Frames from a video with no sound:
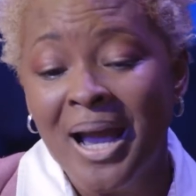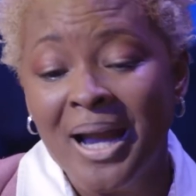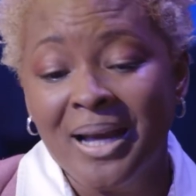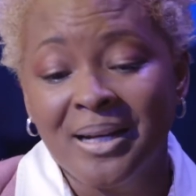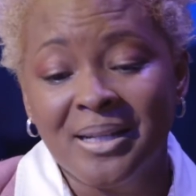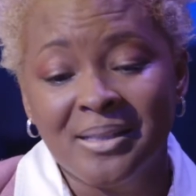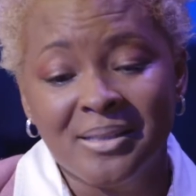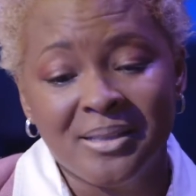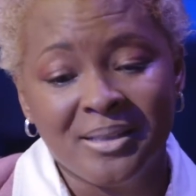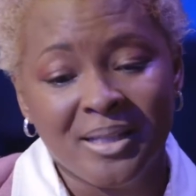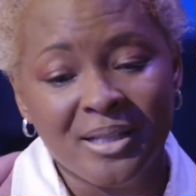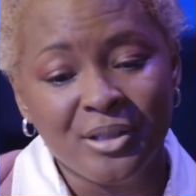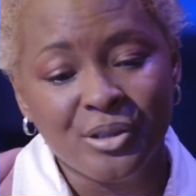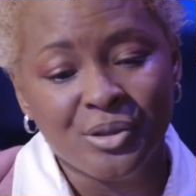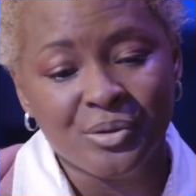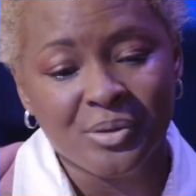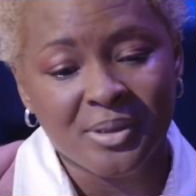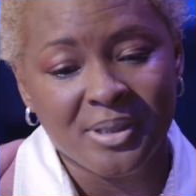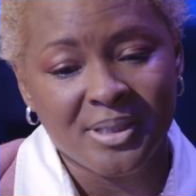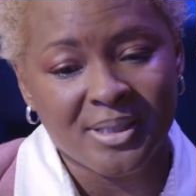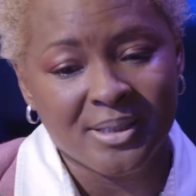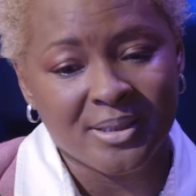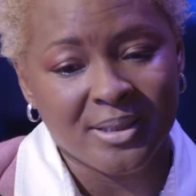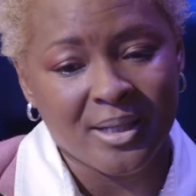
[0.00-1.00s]
And it's
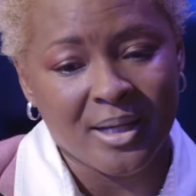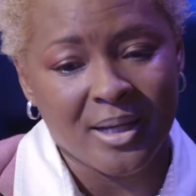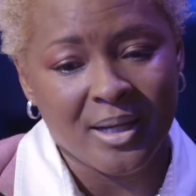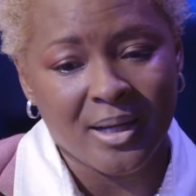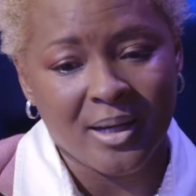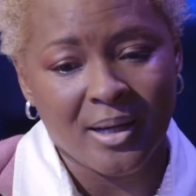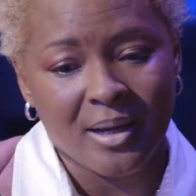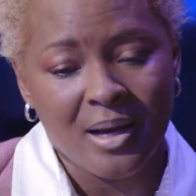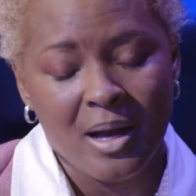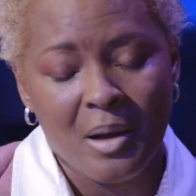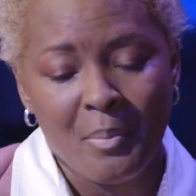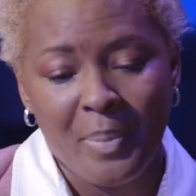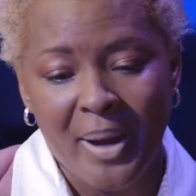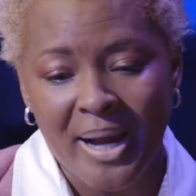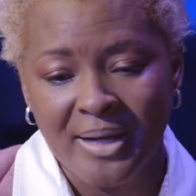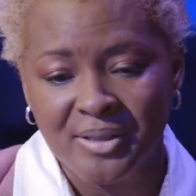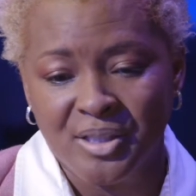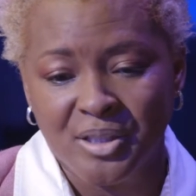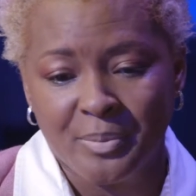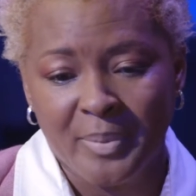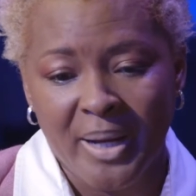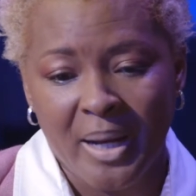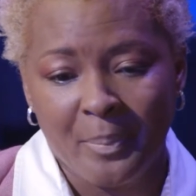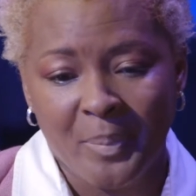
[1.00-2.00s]
interesting,
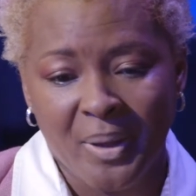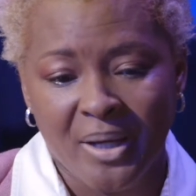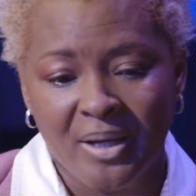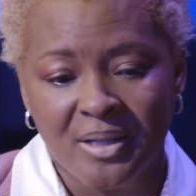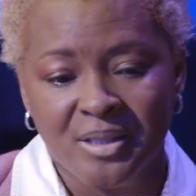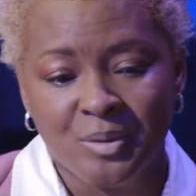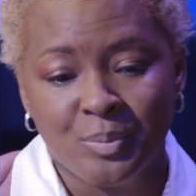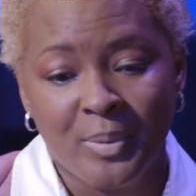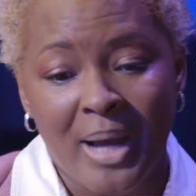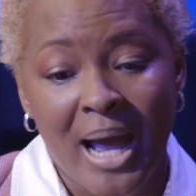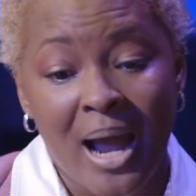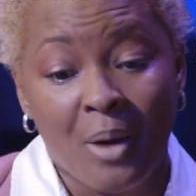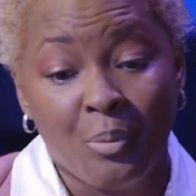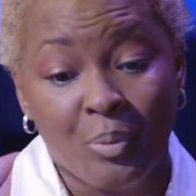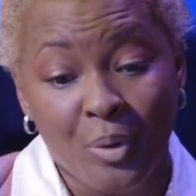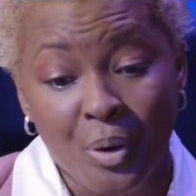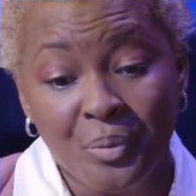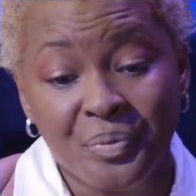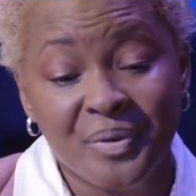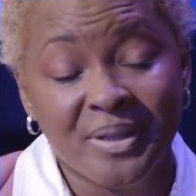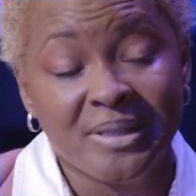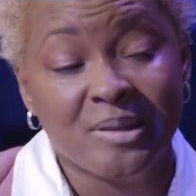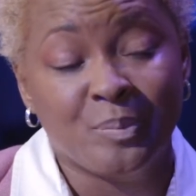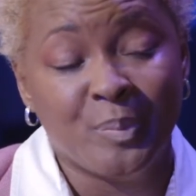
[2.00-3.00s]
Pastor Mike, because I
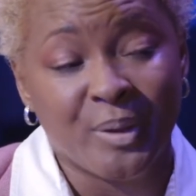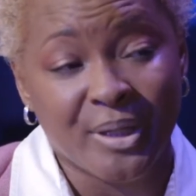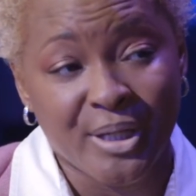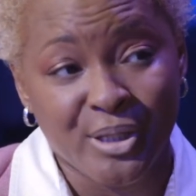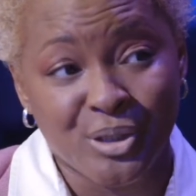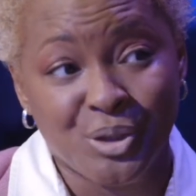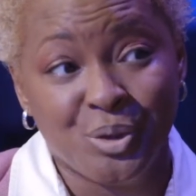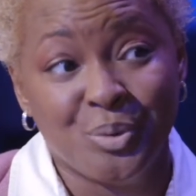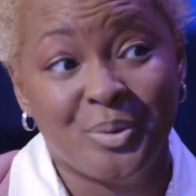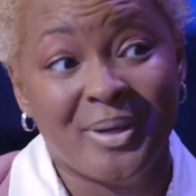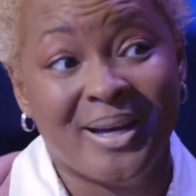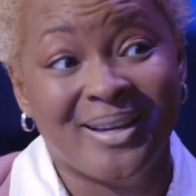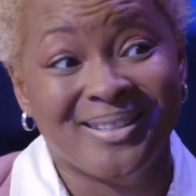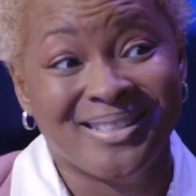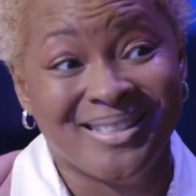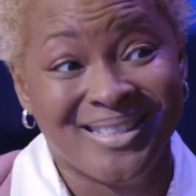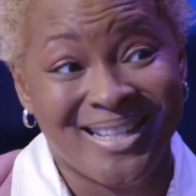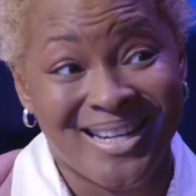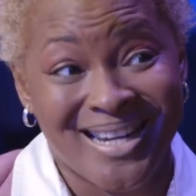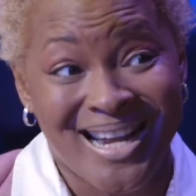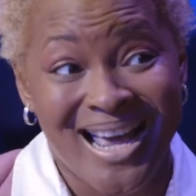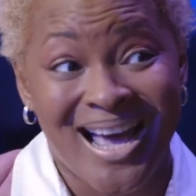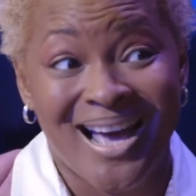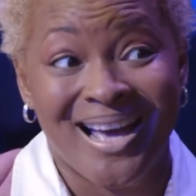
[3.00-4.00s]
wrote this book in
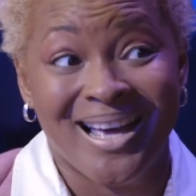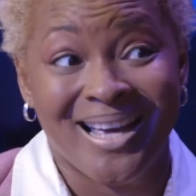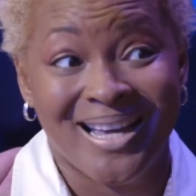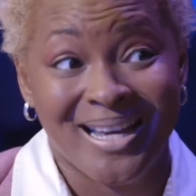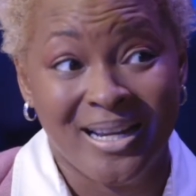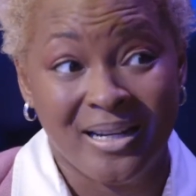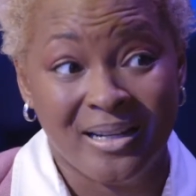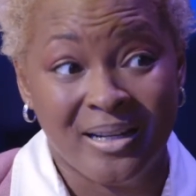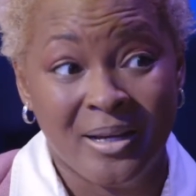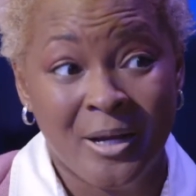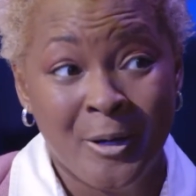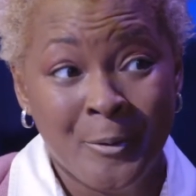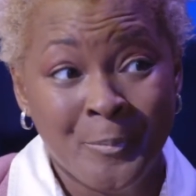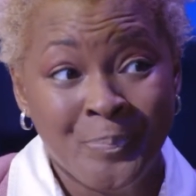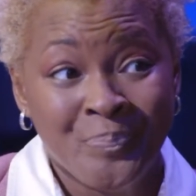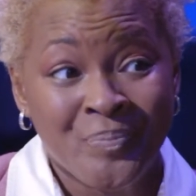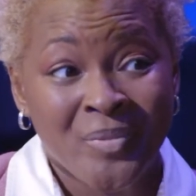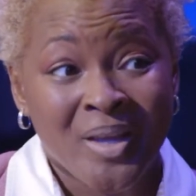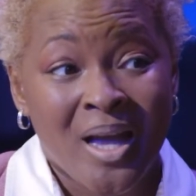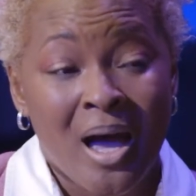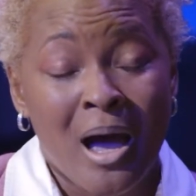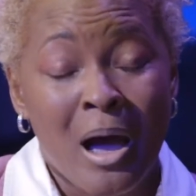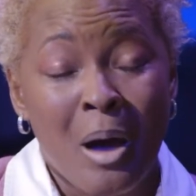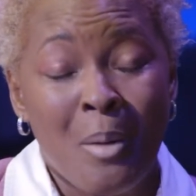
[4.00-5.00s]

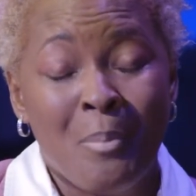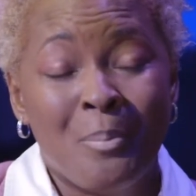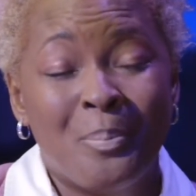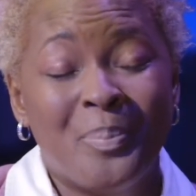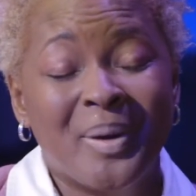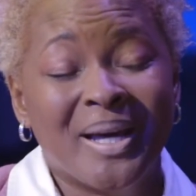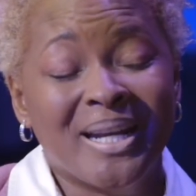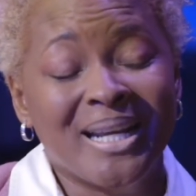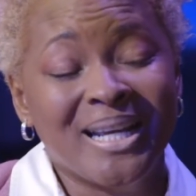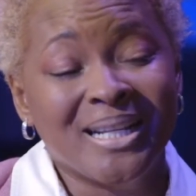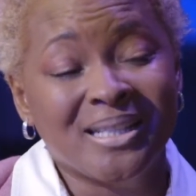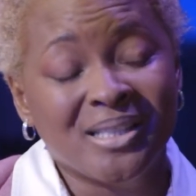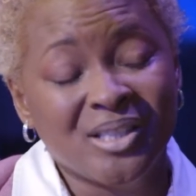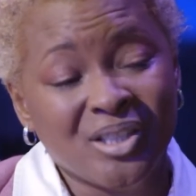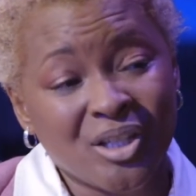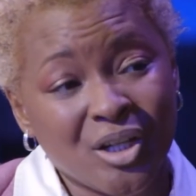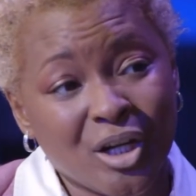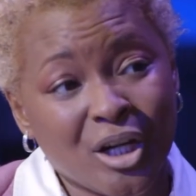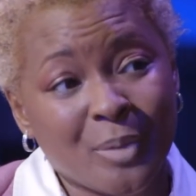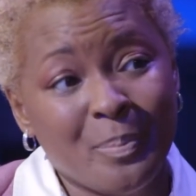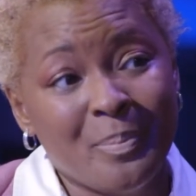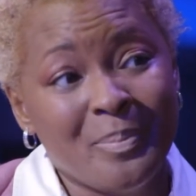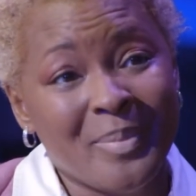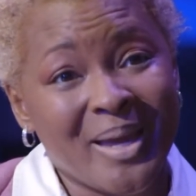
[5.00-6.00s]
2009, but it
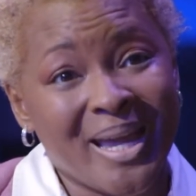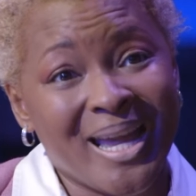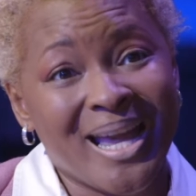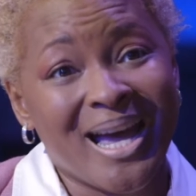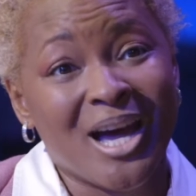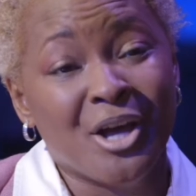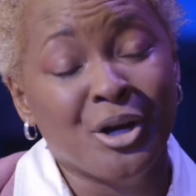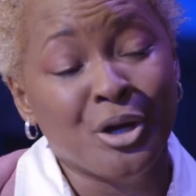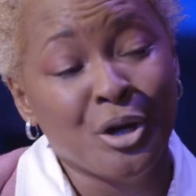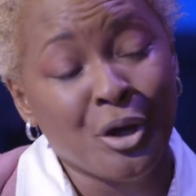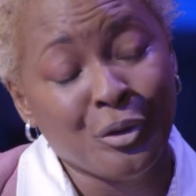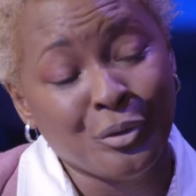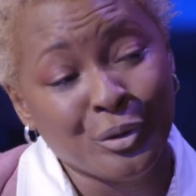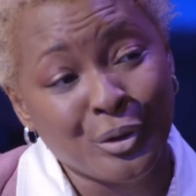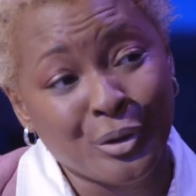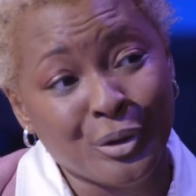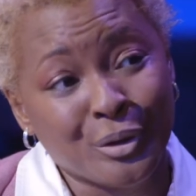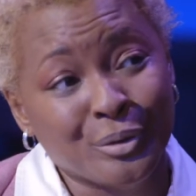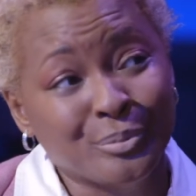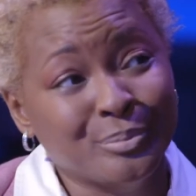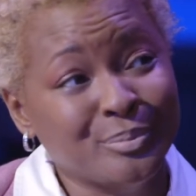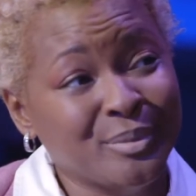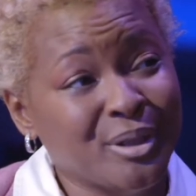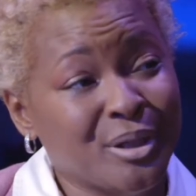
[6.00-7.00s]
took me
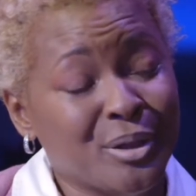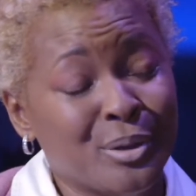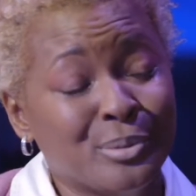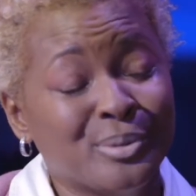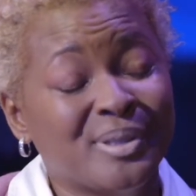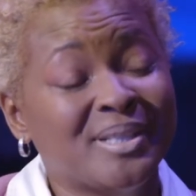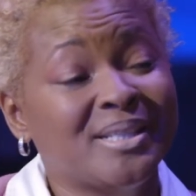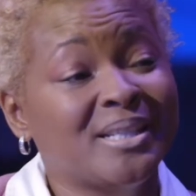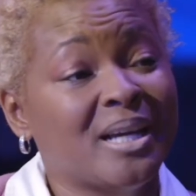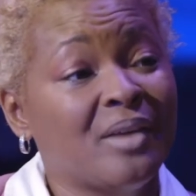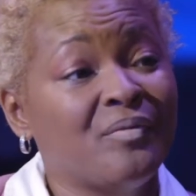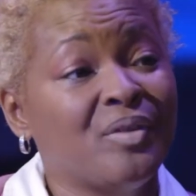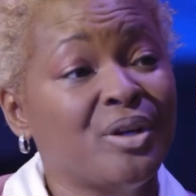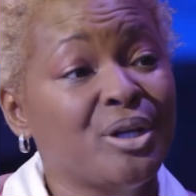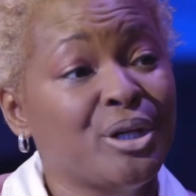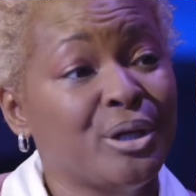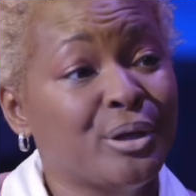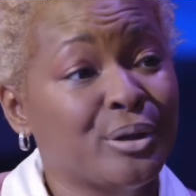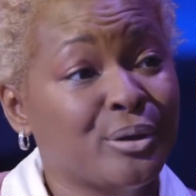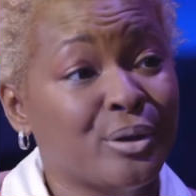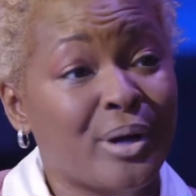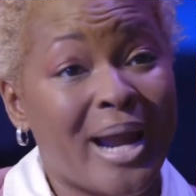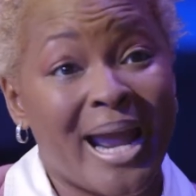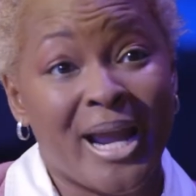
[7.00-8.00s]
another
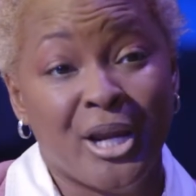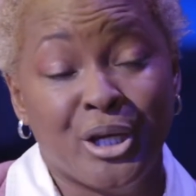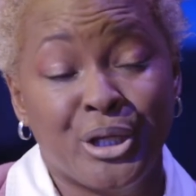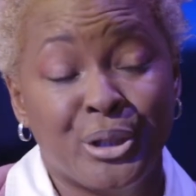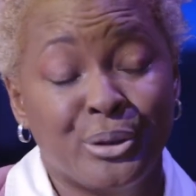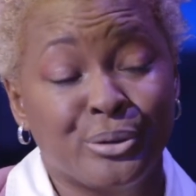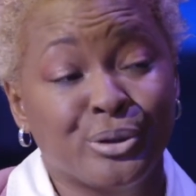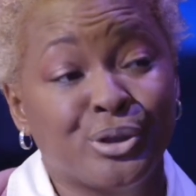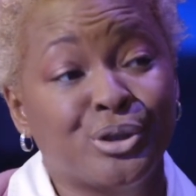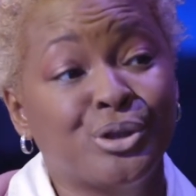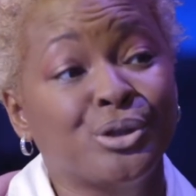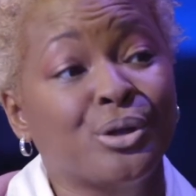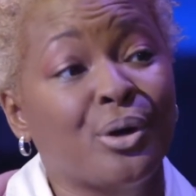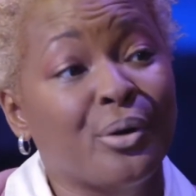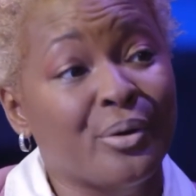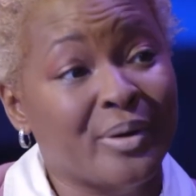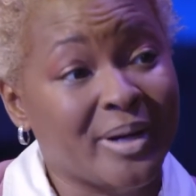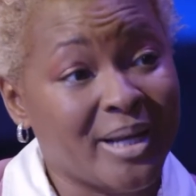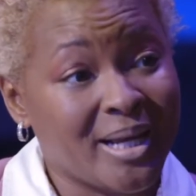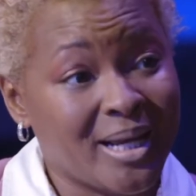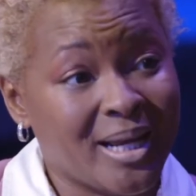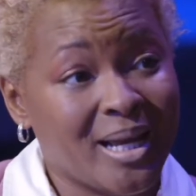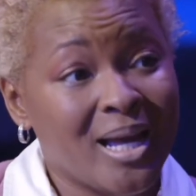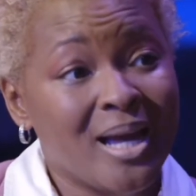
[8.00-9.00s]
7-year, 8-year
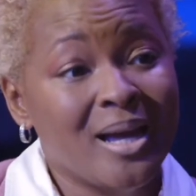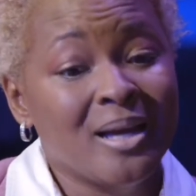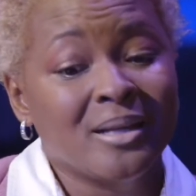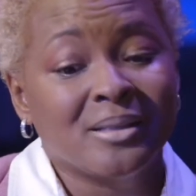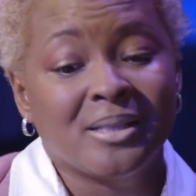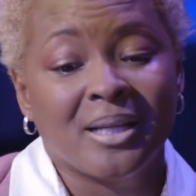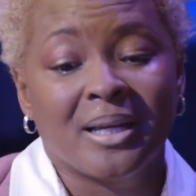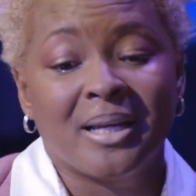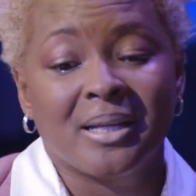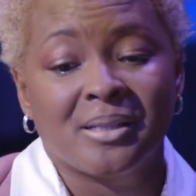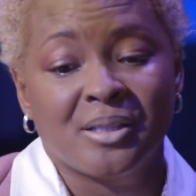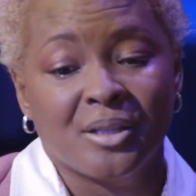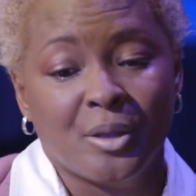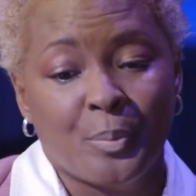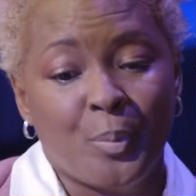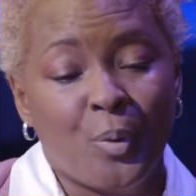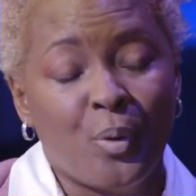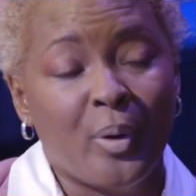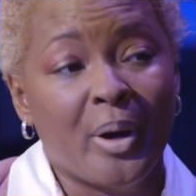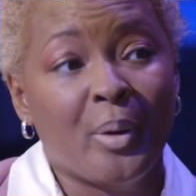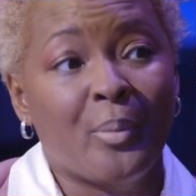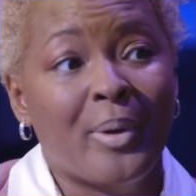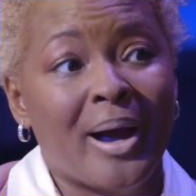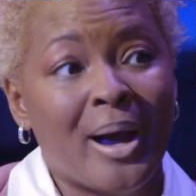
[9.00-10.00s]
journey to get to the
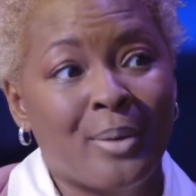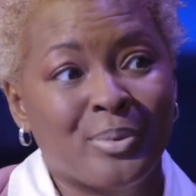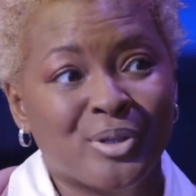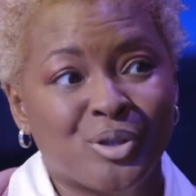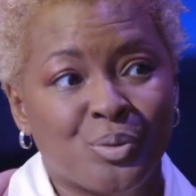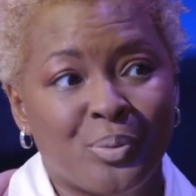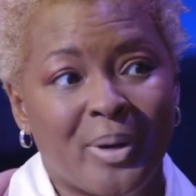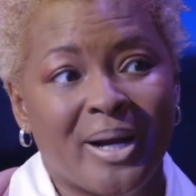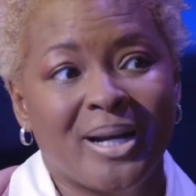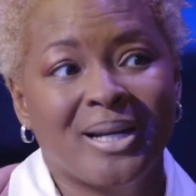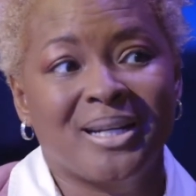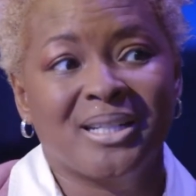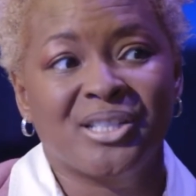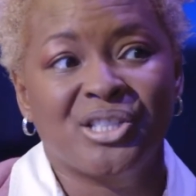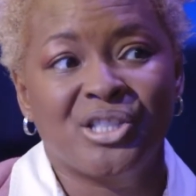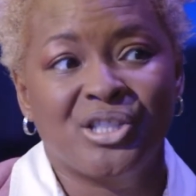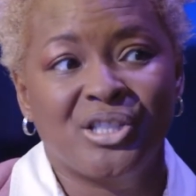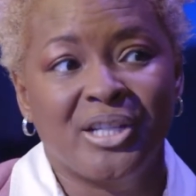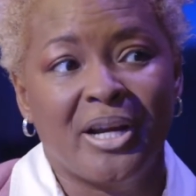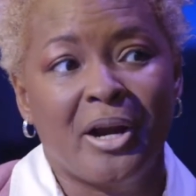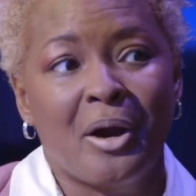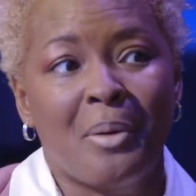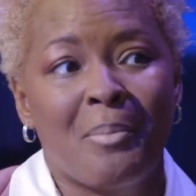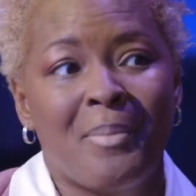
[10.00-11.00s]
point where I was ready to
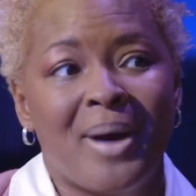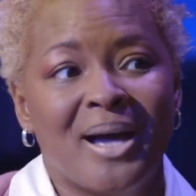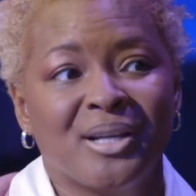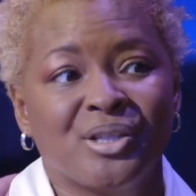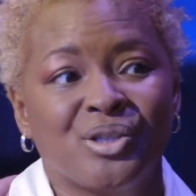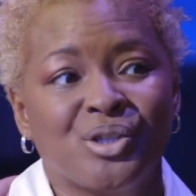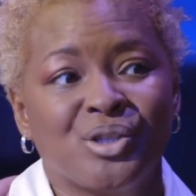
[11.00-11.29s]
share my